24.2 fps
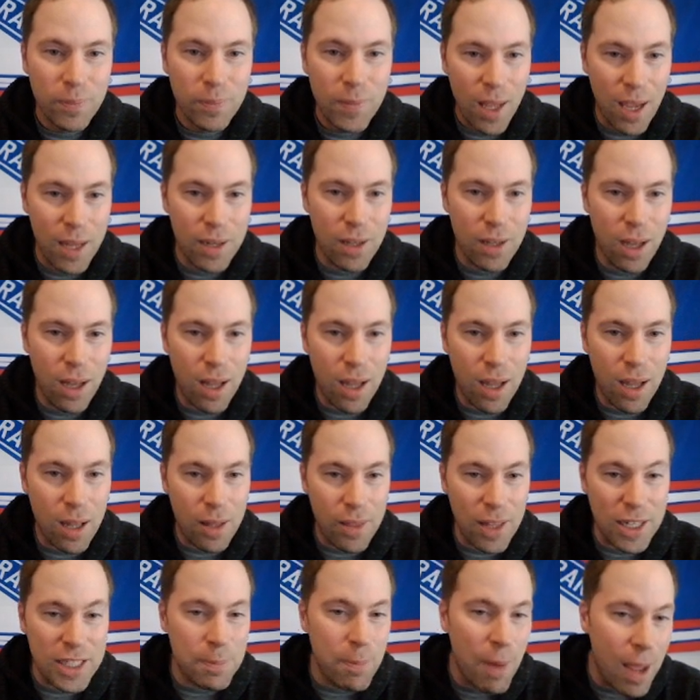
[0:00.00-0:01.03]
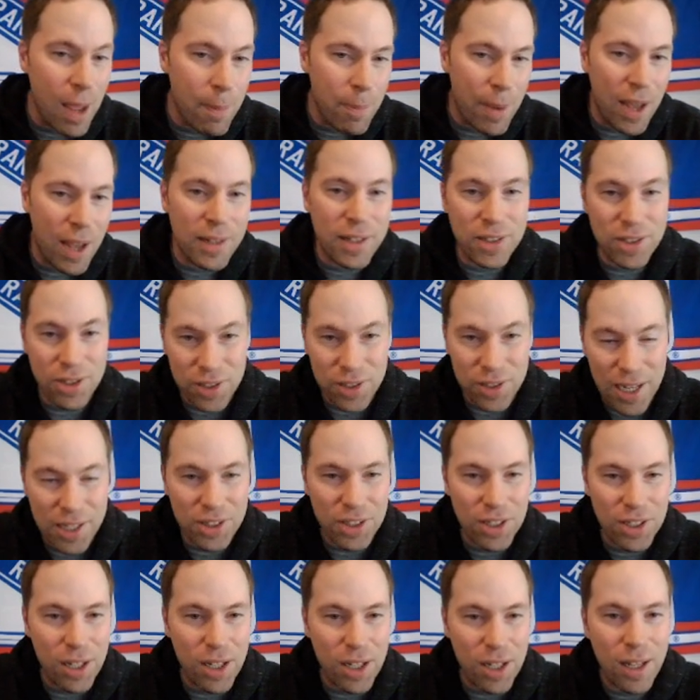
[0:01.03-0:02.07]
And uh, that's my bad because there's
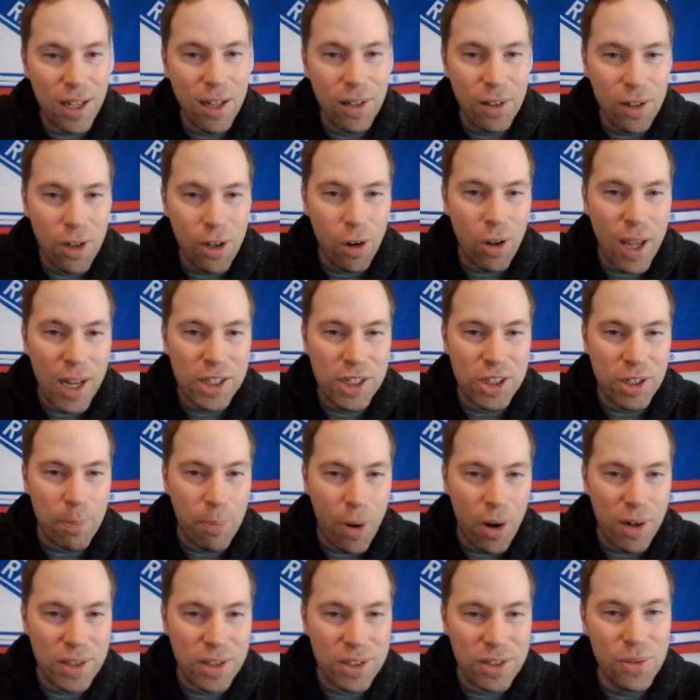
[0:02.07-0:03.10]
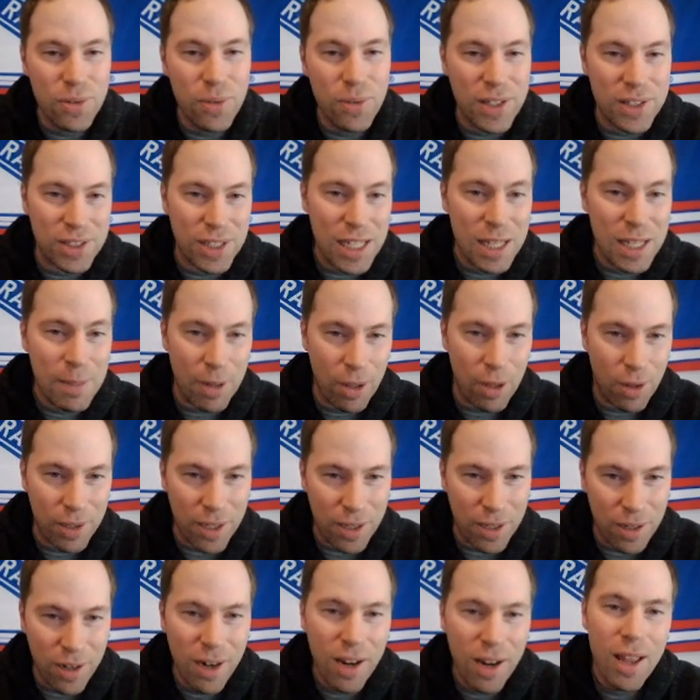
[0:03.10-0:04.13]
actually a, a little extra part to this email
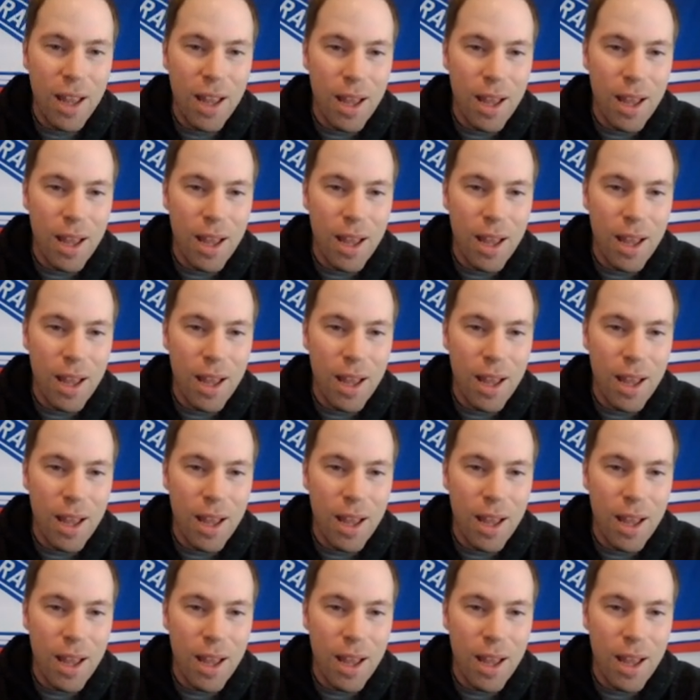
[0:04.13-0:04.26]
here.